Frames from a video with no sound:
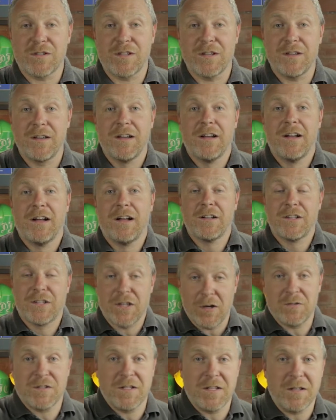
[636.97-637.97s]
to
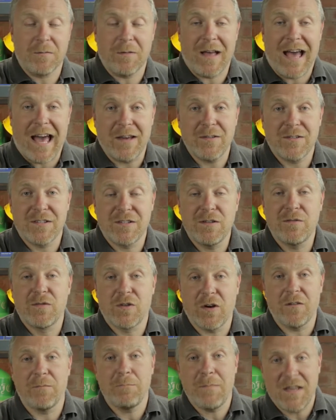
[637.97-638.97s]
go to the house and you've
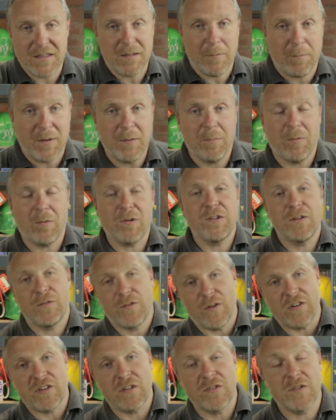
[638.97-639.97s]
got to meet the people and you've
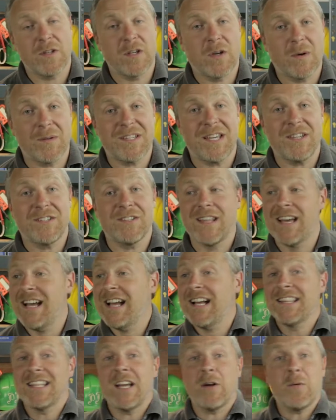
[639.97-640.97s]
got to go and do the quotation.
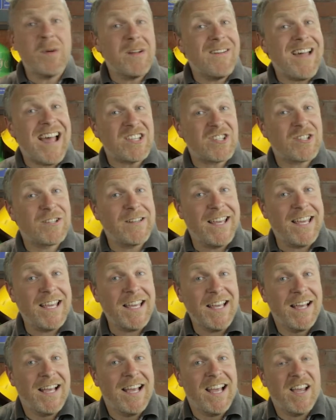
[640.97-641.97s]
Now, we're
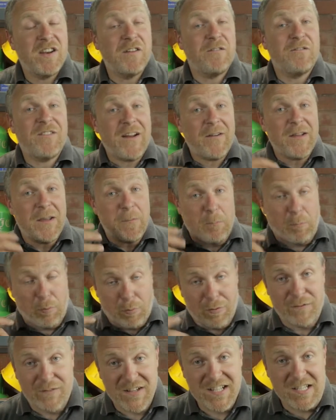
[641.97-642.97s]
actually in a very
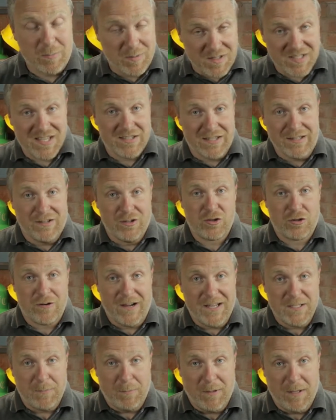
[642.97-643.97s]
privileged position as
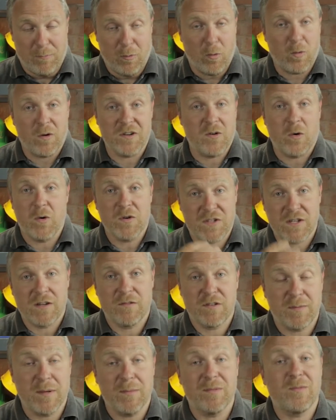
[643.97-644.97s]
tradespeople or
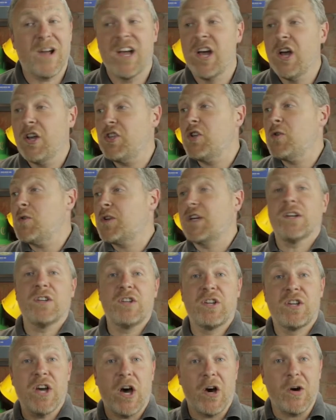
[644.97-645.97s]
service people, where you
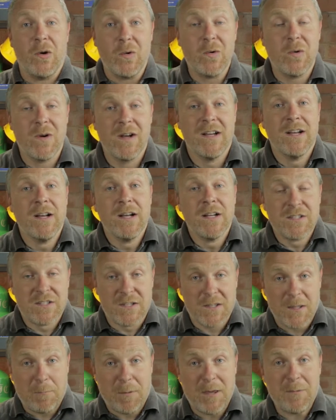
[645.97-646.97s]
can go
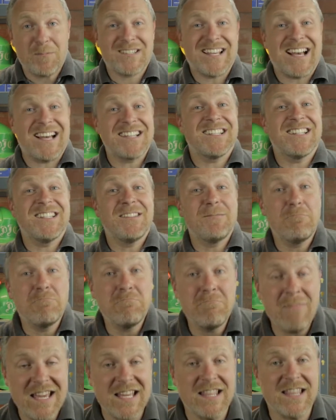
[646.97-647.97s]
to the people's house
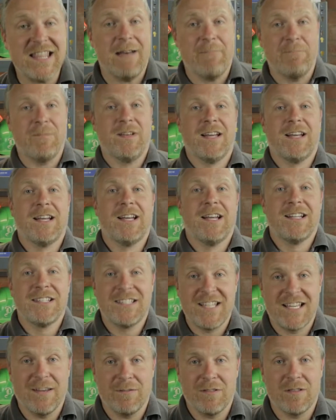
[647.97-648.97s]
and meet them
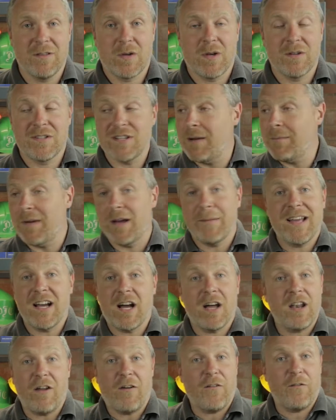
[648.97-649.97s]
to give them the quote. I mean,
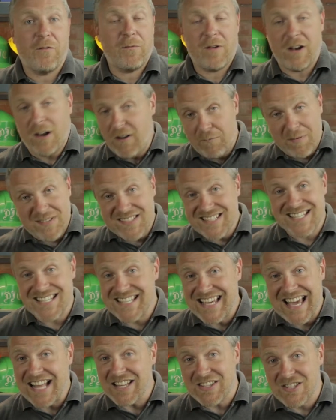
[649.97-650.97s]
a lot of businesses
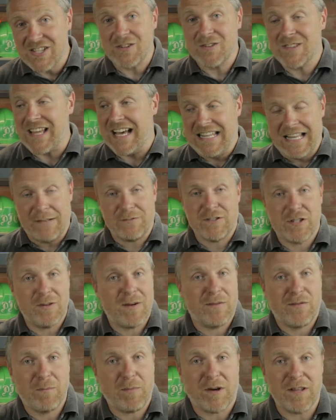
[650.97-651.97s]
can't do that. They have to do
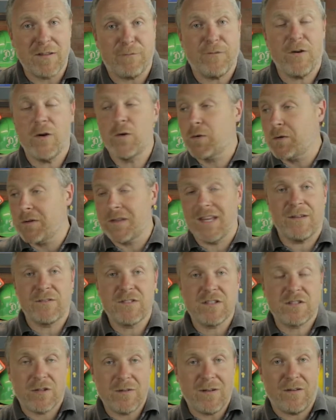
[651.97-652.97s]
everything by the phone or they have
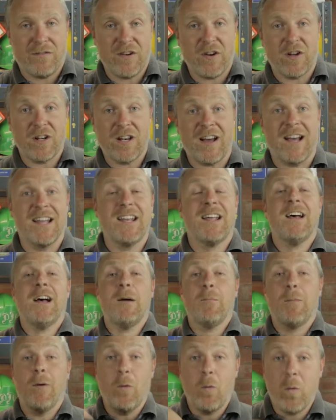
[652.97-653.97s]
to do everything online,
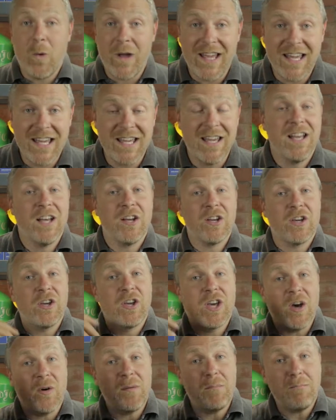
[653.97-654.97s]
but we can
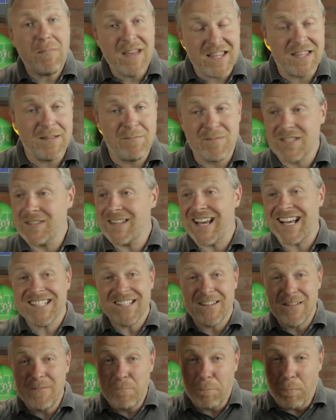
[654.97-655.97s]
go and meet them. So that is
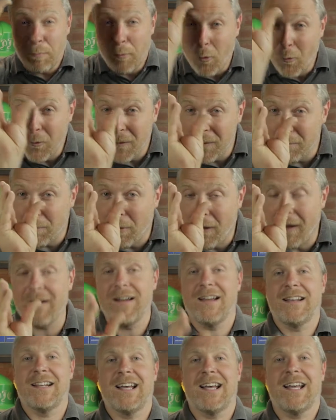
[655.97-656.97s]
an important
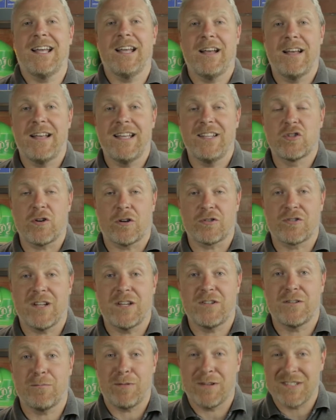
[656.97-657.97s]
part in that
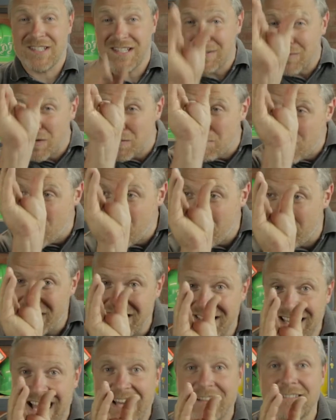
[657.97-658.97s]
indoctrination process. And we're moving
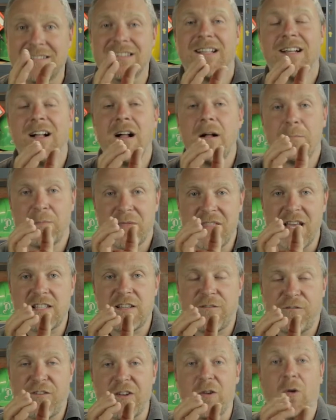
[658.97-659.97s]
down
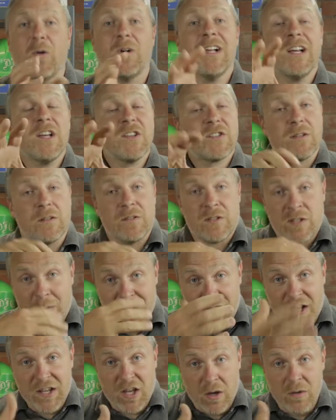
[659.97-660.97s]
this funnel. So
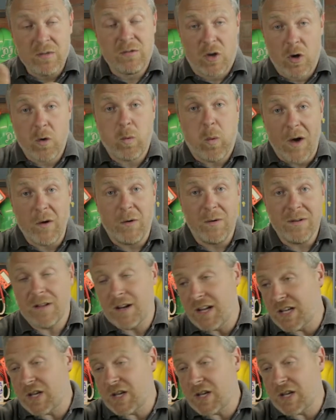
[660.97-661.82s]
when I go and quote and I